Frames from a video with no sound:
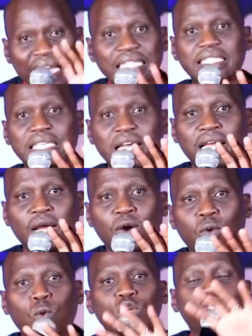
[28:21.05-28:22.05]
That's
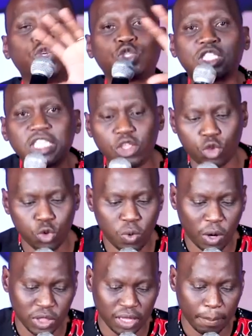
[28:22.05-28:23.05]
what you see
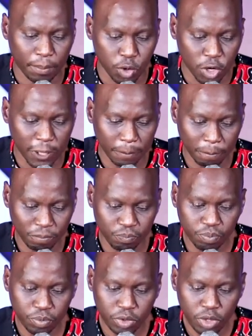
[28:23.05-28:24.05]
throughout the book
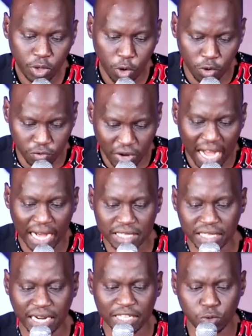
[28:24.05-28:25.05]
of
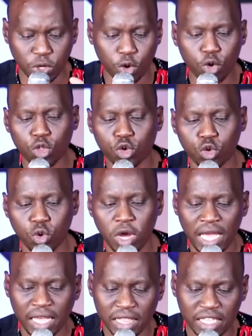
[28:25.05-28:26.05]
Acts. And as we go through
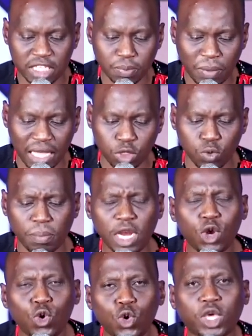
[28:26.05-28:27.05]
this month, we'll
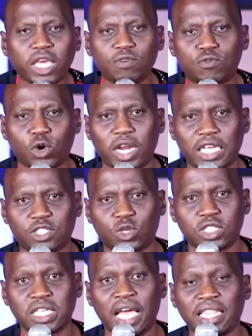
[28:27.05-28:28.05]
be looking for
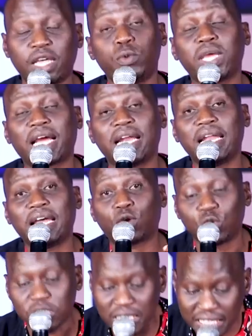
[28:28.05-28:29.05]
lessons that we can learn
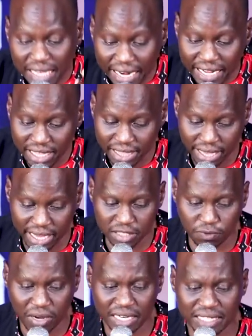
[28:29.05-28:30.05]
concerning the
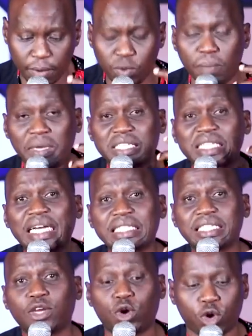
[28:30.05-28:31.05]
X factor. We'll be
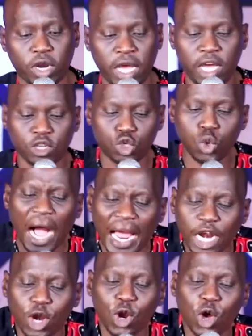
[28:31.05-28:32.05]
trusting God to
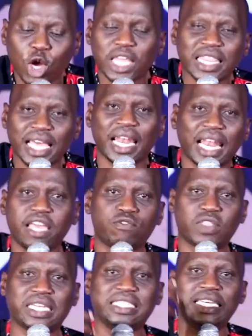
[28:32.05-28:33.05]
unlock the
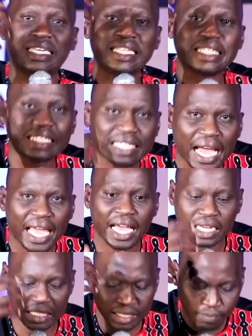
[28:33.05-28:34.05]
life that He
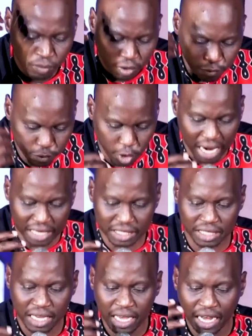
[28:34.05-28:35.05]
desires for
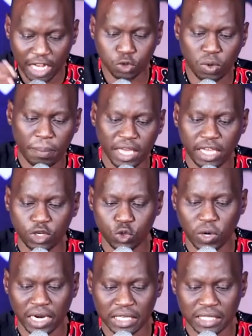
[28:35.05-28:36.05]
us as we begin
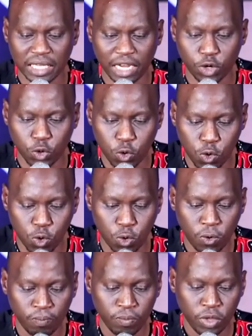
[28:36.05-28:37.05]
to understand
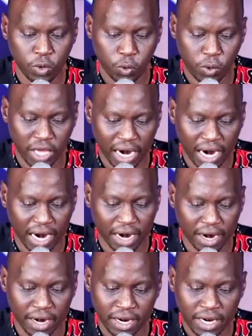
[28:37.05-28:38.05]
who we
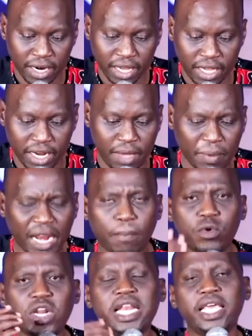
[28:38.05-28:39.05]
are in Him. And
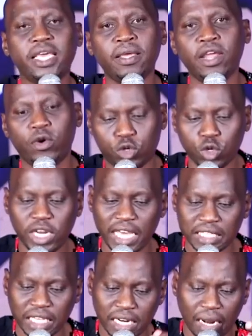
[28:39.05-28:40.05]
I'm really,
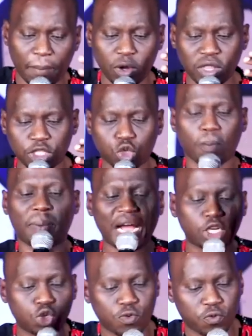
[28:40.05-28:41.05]
truly excited about that. So
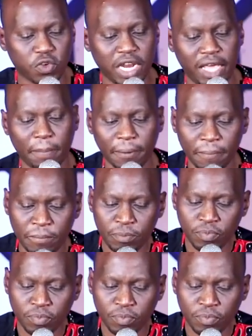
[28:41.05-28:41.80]
back to Philip.